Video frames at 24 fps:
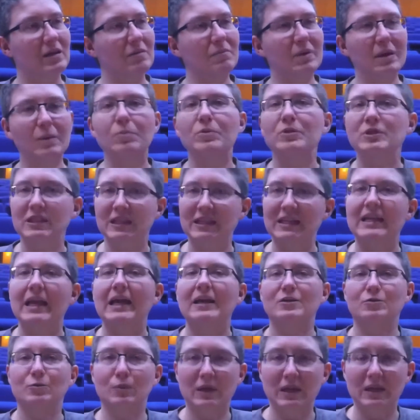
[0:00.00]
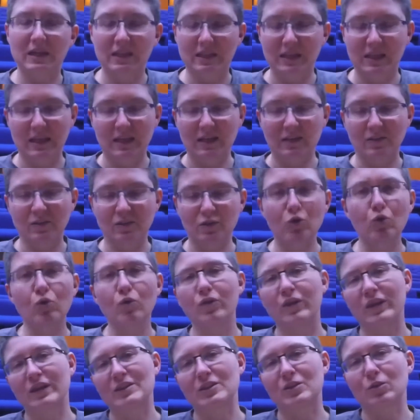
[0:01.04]
people to connect with and cool
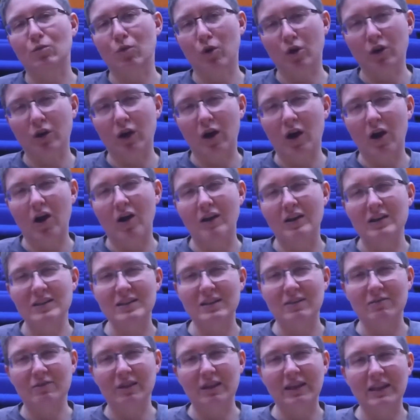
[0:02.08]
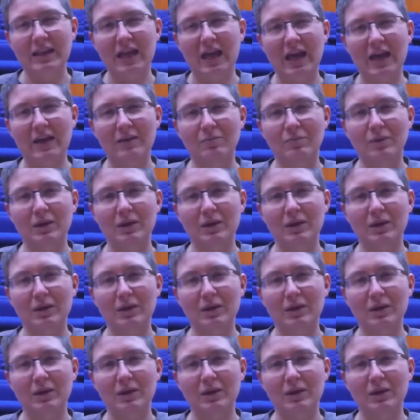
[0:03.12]
things to work on and stuff like that.